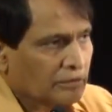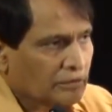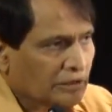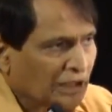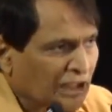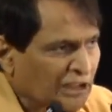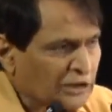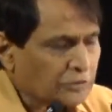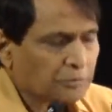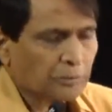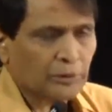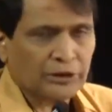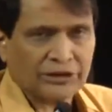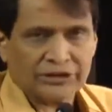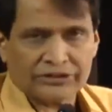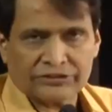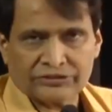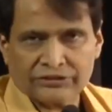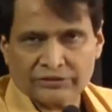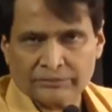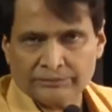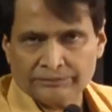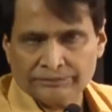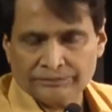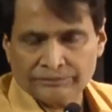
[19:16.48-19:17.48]

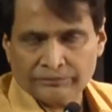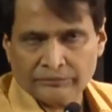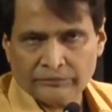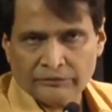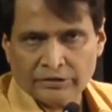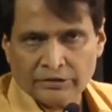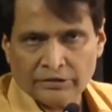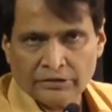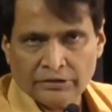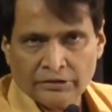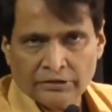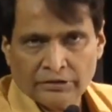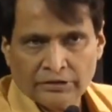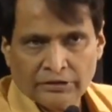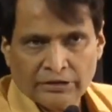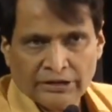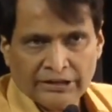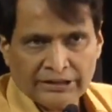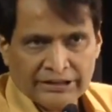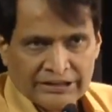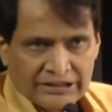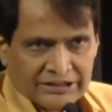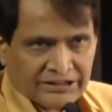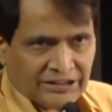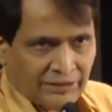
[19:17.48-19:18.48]
transportation.
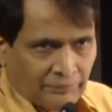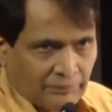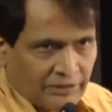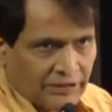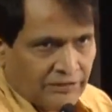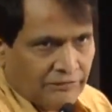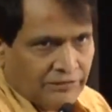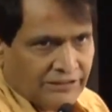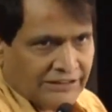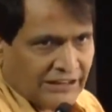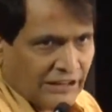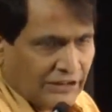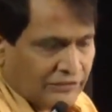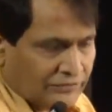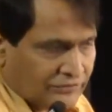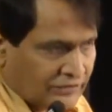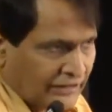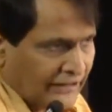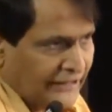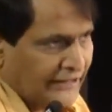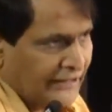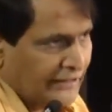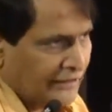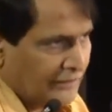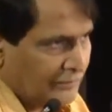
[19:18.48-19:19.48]
And this is something which I
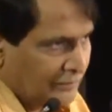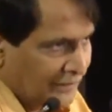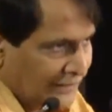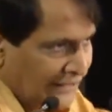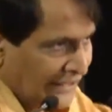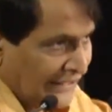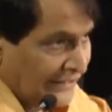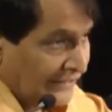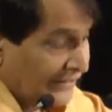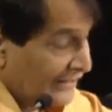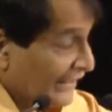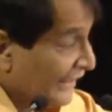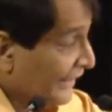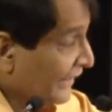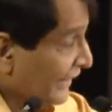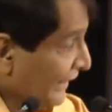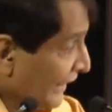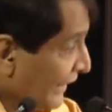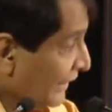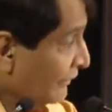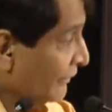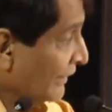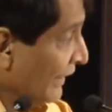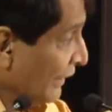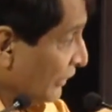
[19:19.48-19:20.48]
studied even
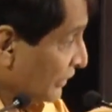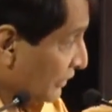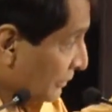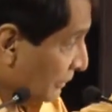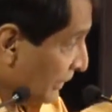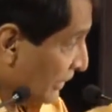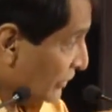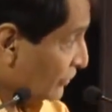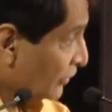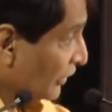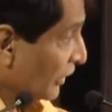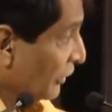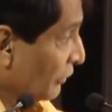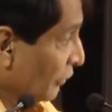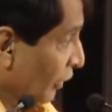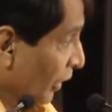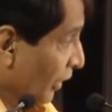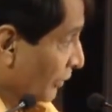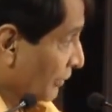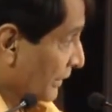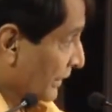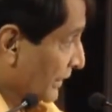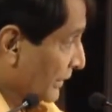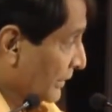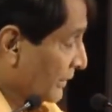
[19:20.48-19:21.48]
1998 when I was the Minister of
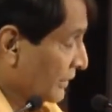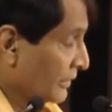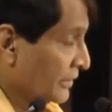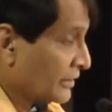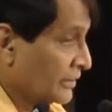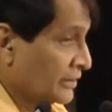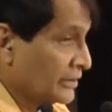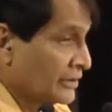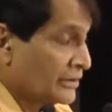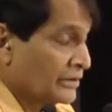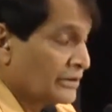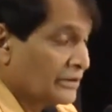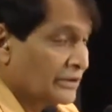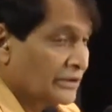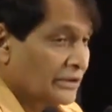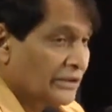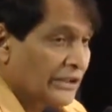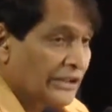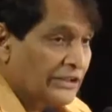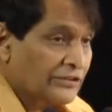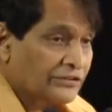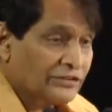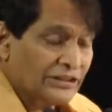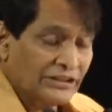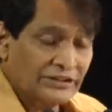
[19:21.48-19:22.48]
Environment.
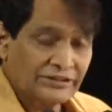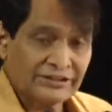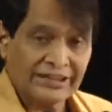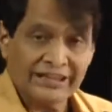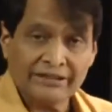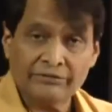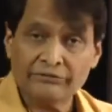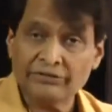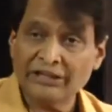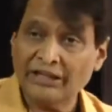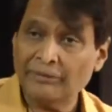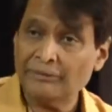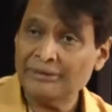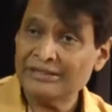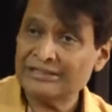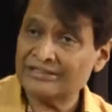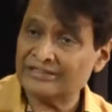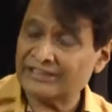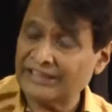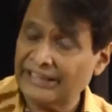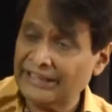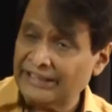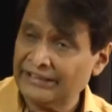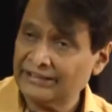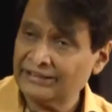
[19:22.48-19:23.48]
And since then, we have been
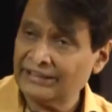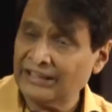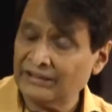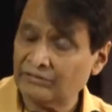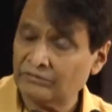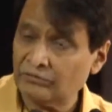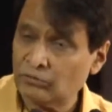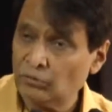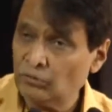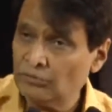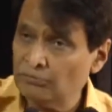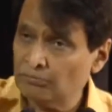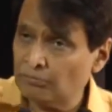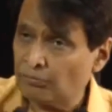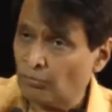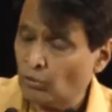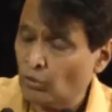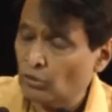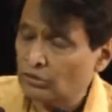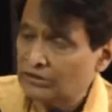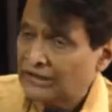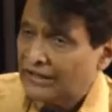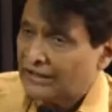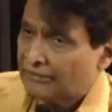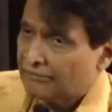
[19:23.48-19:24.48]
saying that to
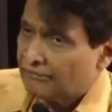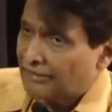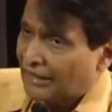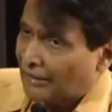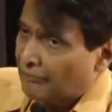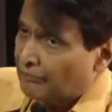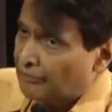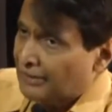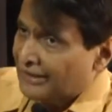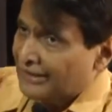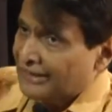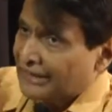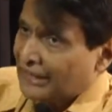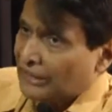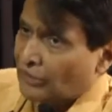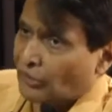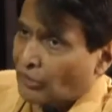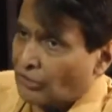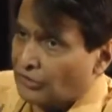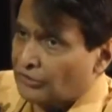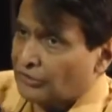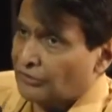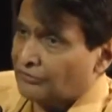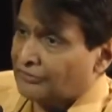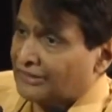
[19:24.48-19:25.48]
improve the ambient air
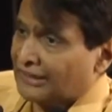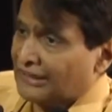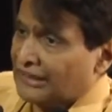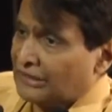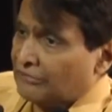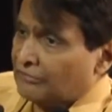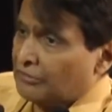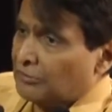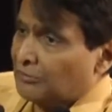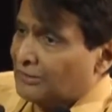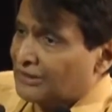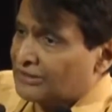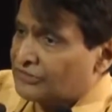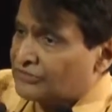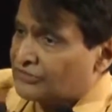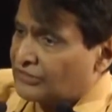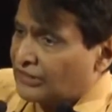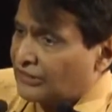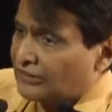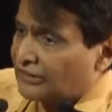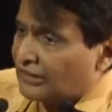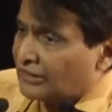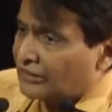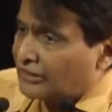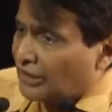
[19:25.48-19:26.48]
quality of Delhi, we must
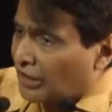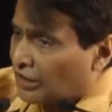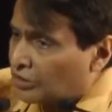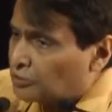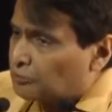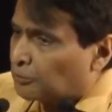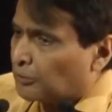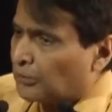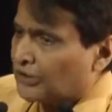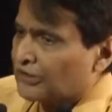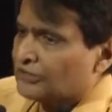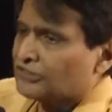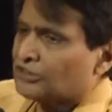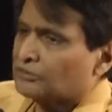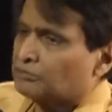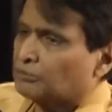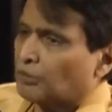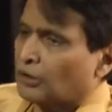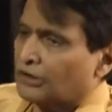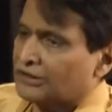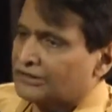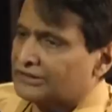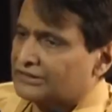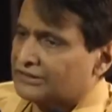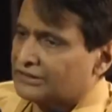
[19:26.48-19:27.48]
change the transportation
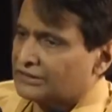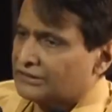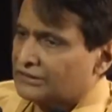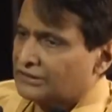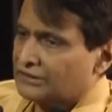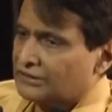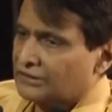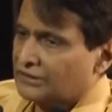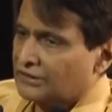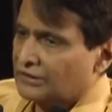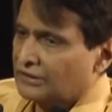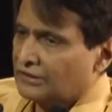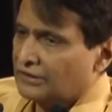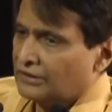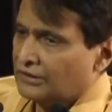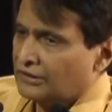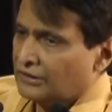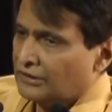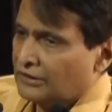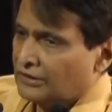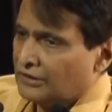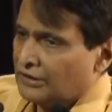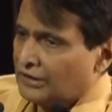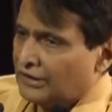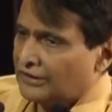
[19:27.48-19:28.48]
policies.
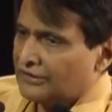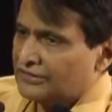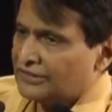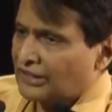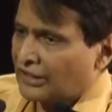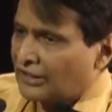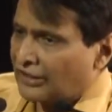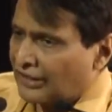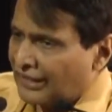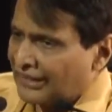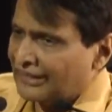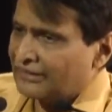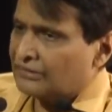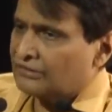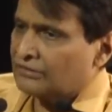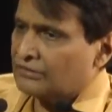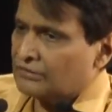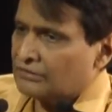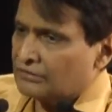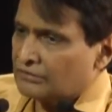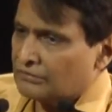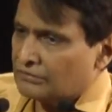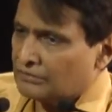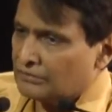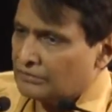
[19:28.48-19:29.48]
It is a great
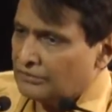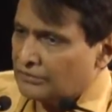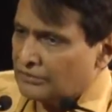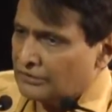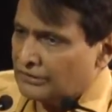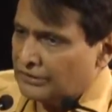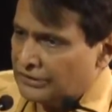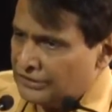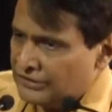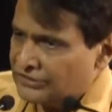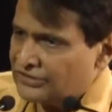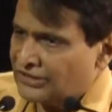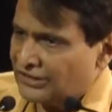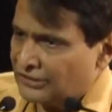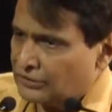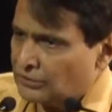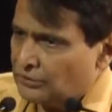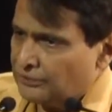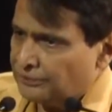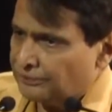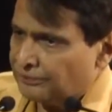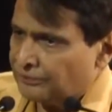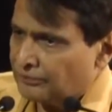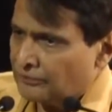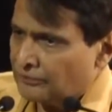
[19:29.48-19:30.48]
initiative.